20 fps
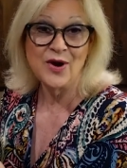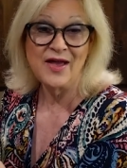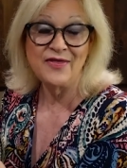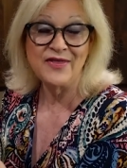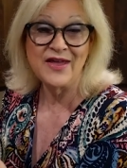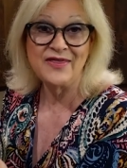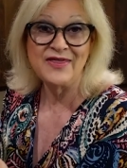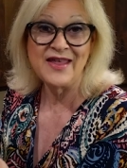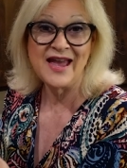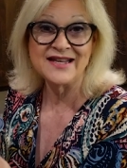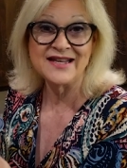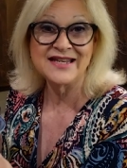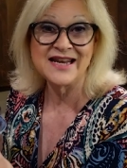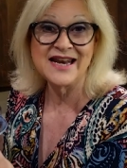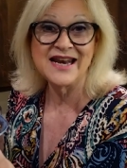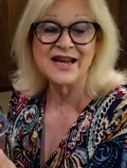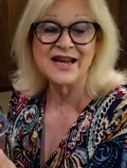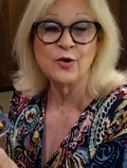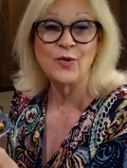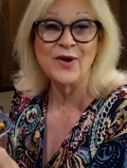and then that's
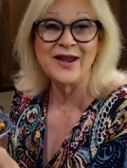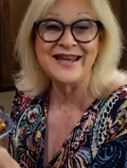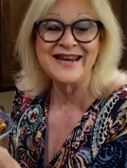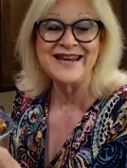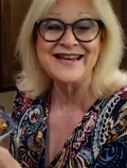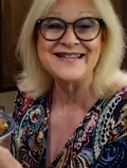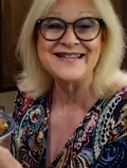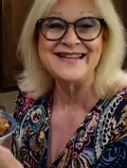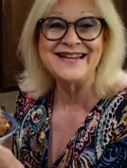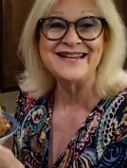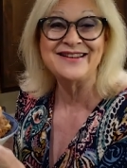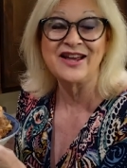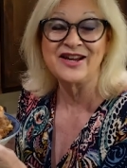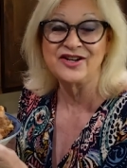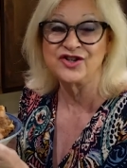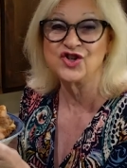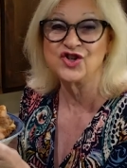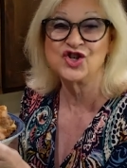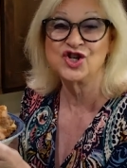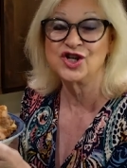a quick and easy
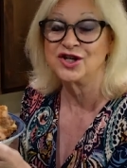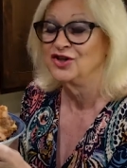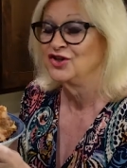lunch.